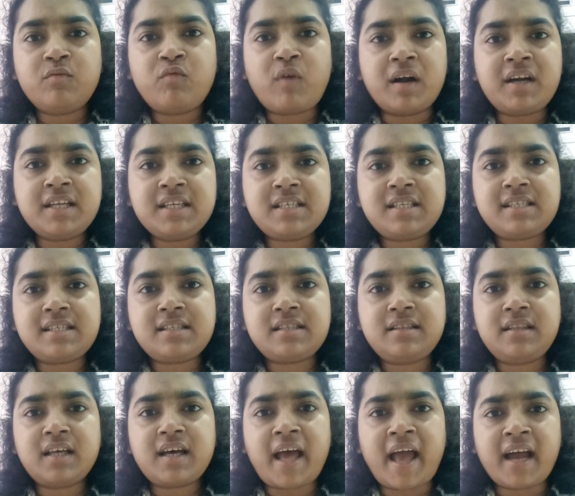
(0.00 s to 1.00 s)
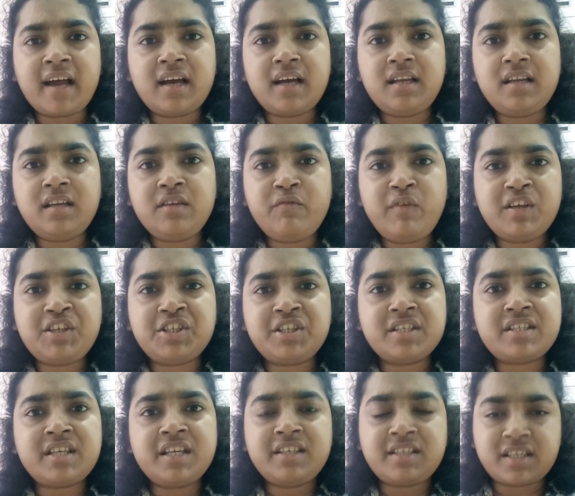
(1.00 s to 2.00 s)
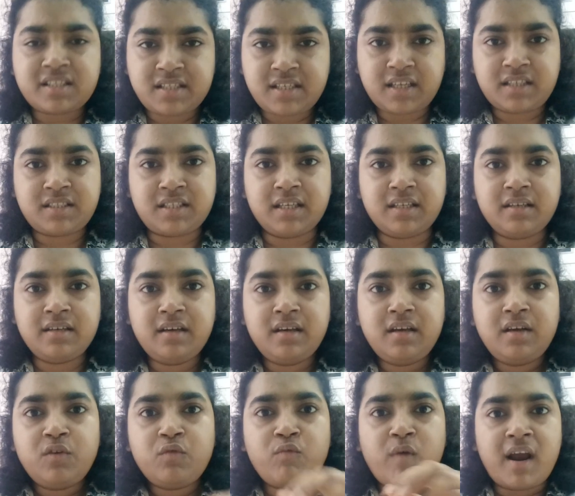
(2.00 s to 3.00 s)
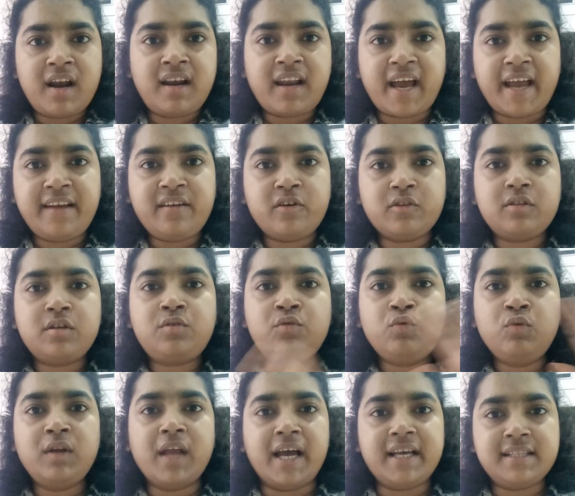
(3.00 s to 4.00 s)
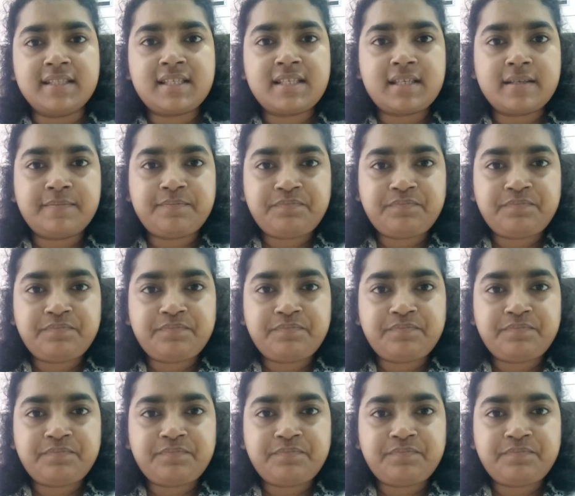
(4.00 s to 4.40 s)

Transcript: what is the angle in which it is intersecting one line or the two lines.